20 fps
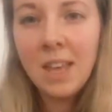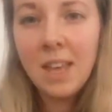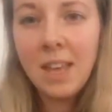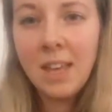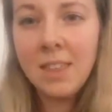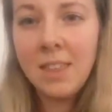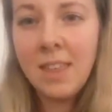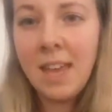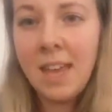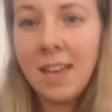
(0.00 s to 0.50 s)

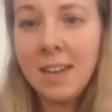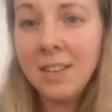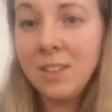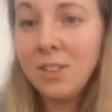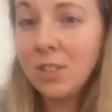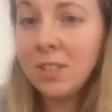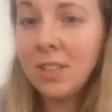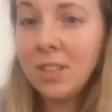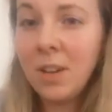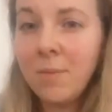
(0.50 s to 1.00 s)
And then
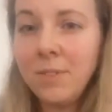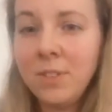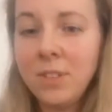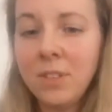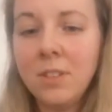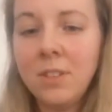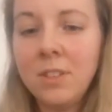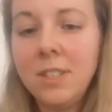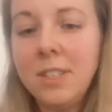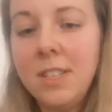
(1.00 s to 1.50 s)
just like we've
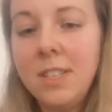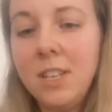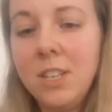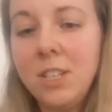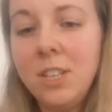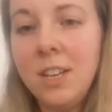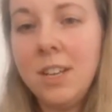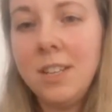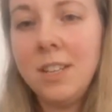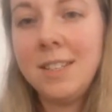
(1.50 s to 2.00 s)
done on the
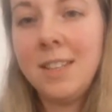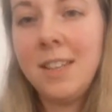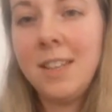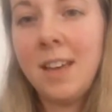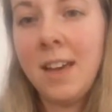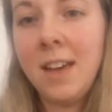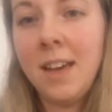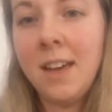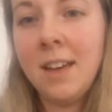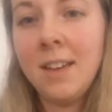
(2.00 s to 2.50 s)
t-shirts
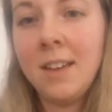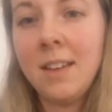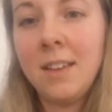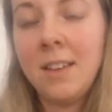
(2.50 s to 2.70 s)
there,